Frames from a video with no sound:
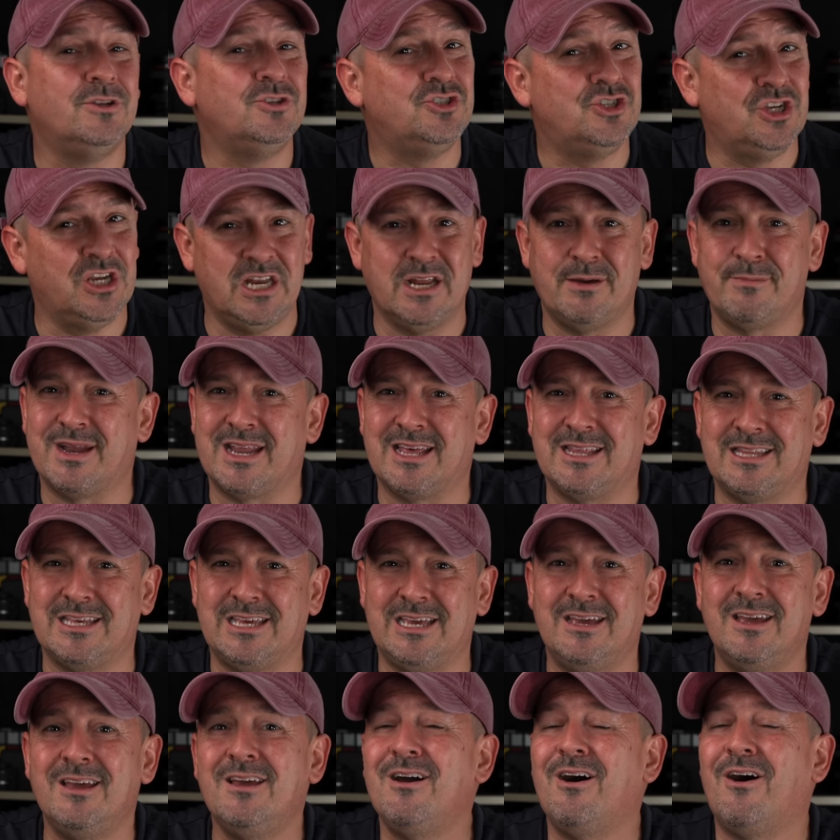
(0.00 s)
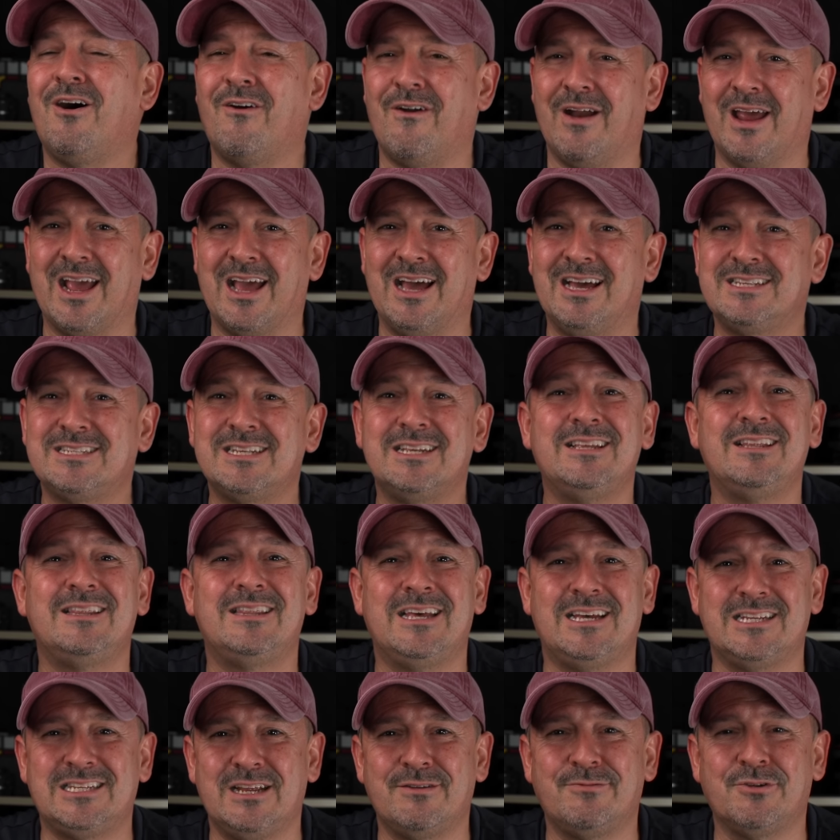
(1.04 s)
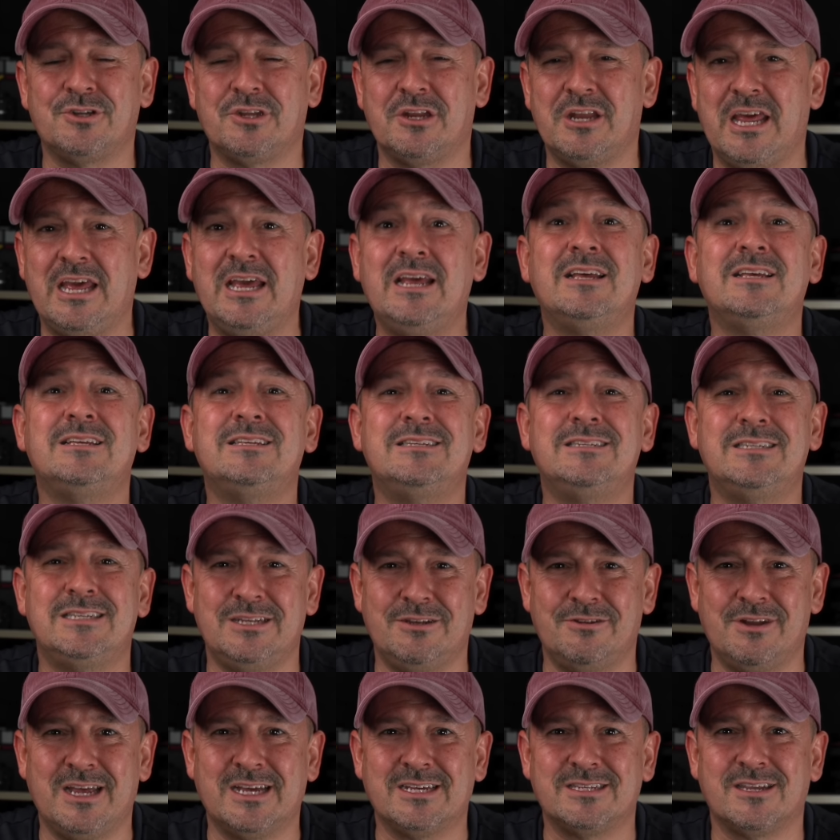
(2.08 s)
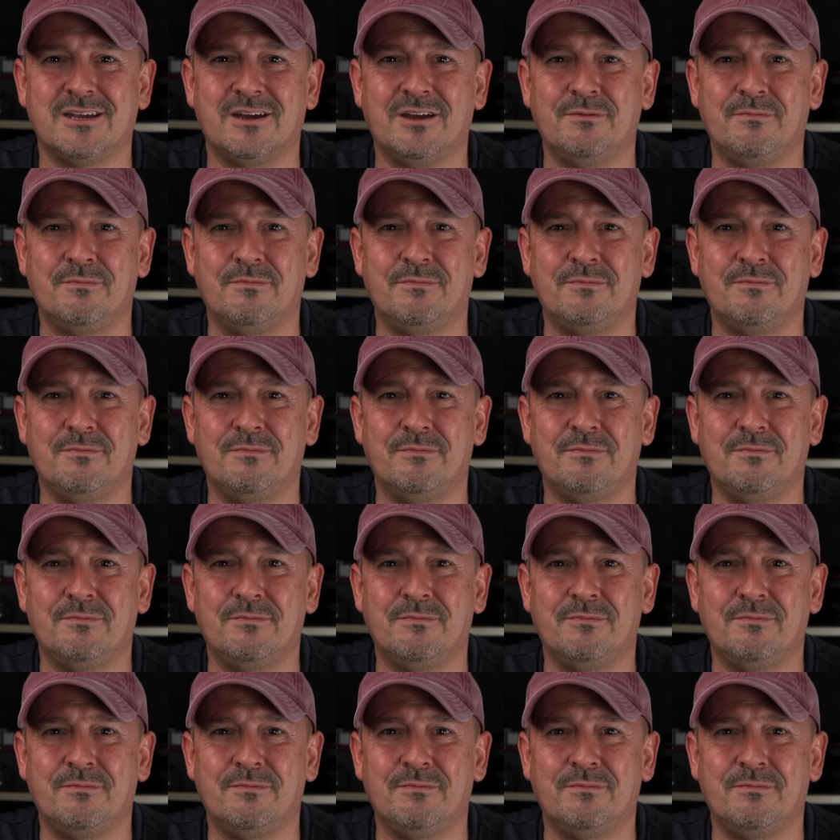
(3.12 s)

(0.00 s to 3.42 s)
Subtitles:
China para ti. All right, guys, that's it for today. See you next time.